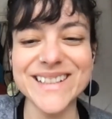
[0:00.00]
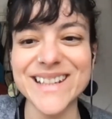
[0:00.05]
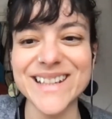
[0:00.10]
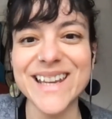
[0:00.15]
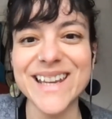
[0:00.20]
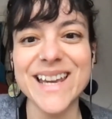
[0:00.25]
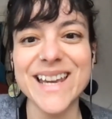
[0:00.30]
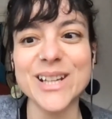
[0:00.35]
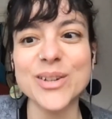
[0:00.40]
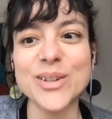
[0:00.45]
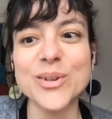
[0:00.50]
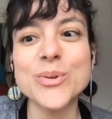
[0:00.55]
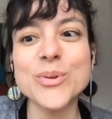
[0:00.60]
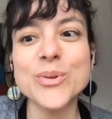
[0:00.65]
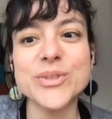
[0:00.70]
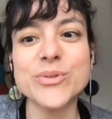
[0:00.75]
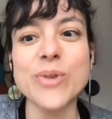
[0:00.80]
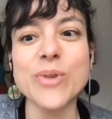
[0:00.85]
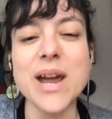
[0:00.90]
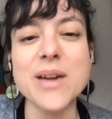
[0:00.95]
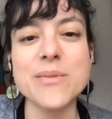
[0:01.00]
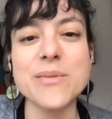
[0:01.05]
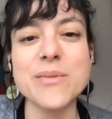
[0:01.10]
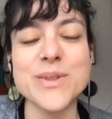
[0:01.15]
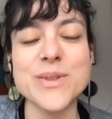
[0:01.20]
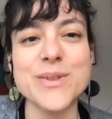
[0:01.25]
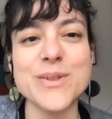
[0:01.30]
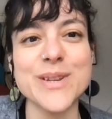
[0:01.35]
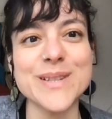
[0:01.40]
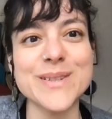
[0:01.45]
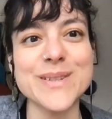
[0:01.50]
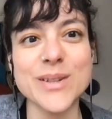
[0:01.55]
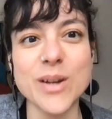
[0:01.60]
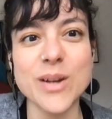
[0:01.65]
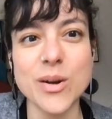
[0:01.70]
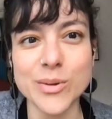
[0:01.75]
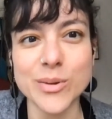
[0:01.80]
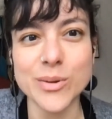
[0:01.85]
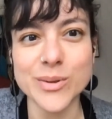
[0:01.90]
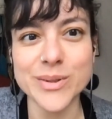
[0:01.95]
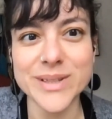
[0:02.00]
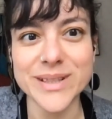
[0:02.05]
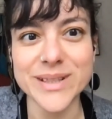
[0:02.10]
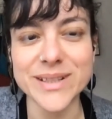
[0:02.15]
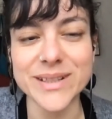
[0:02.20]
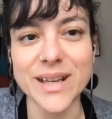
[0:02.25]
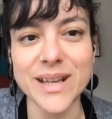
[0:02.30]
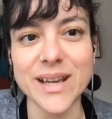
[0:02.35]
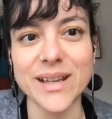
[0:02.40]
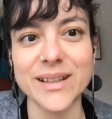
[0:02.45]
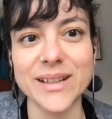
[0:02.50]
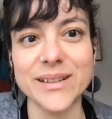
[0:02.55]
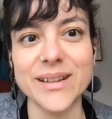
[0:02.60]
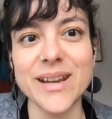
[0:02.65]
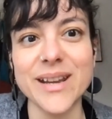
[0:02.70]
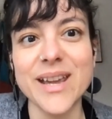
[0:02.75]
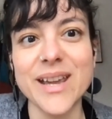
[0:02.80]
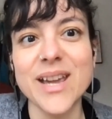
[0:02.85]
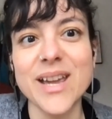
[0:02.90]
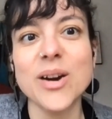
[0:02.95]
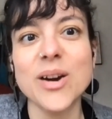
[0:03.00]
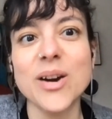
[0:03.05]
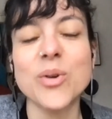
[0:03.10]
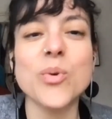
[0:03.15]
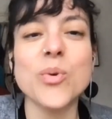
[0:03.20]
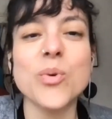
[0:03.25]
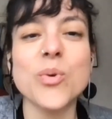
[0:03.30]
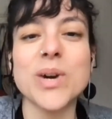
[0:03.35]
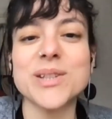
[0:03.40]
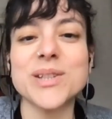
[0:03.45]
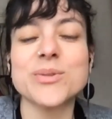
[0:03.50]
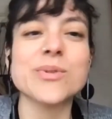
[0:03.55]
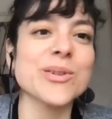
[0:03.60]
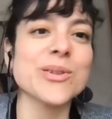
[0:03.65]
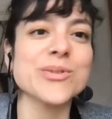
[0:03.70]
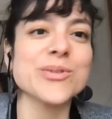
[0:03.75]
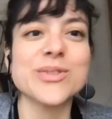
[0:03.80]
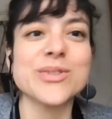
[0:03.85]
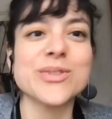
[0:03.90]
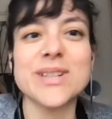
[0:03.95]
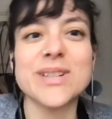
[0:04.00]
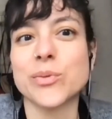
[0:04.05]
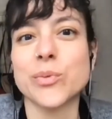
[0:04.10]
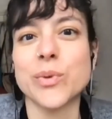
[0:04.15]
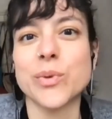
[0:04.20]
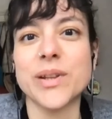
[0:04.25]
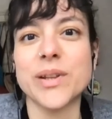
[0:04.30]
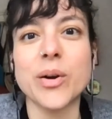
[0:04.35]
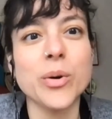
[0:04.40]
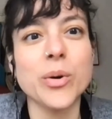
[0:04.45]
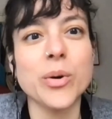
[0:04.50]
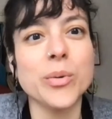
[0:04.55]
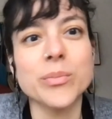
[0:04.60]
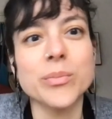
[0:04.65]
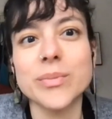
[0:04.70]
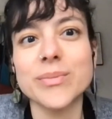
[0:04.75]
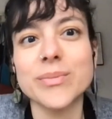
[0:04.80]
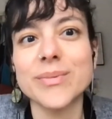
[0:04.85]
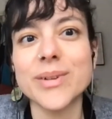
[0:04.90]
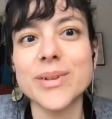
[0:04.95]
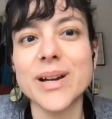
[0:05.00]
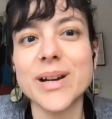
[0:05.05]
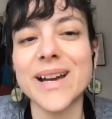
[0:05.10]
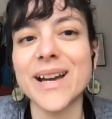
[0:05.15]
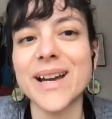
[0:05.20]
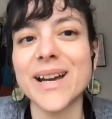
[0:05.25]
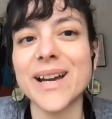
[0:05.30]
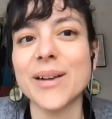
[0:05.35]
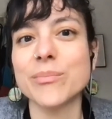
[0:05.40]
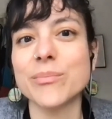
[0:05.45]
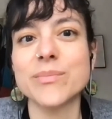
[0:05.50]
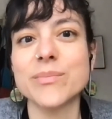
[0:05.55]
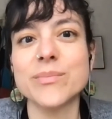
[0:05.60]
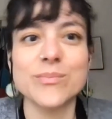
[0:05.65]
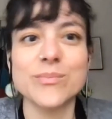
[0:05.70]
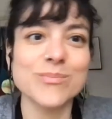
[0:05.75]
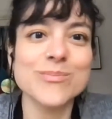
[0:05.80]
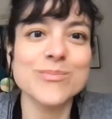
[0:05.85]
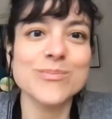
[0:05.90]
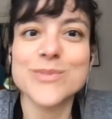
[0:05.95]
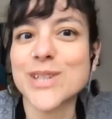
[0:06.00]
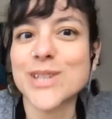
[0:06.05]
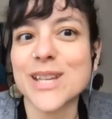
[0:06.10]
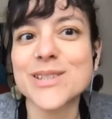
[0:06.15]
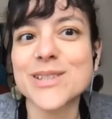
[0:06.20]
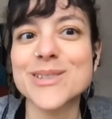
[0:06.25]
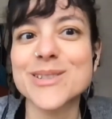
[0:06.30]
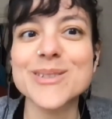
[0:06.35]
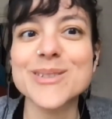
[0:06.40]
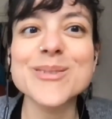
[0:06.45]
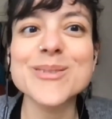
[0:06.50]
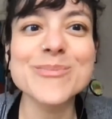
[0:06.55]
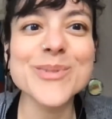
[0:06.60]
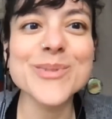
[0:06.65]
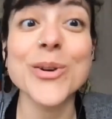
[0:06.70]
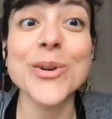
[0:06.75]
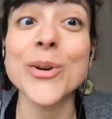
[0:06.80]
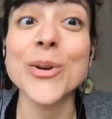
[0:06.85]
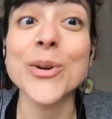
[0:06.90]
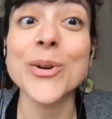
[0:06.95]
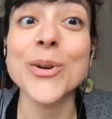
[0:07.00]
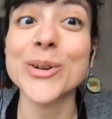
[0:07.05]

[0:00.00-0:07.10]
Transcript: and who is driving these discourses and who wants to reconcile with whom? Um, just curious.